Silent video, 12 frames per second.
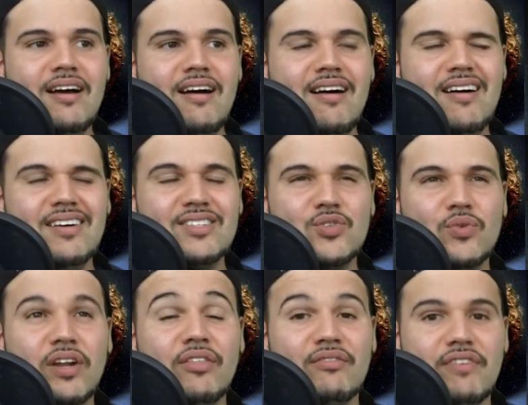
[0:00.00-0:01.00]
to
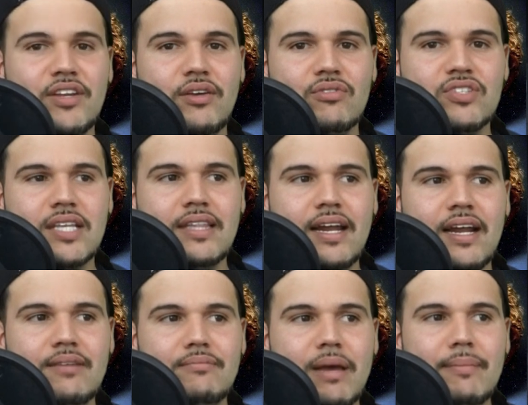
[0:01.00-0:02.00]
another video said that
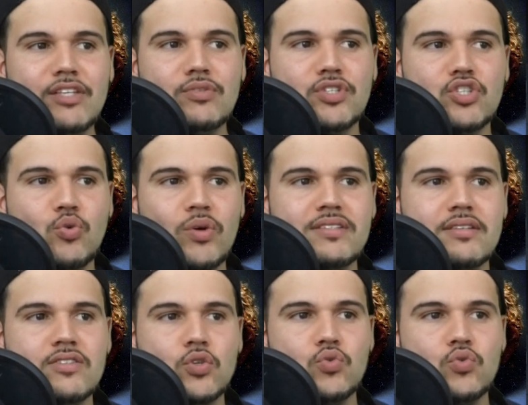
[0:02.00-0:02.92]
I make too much noises,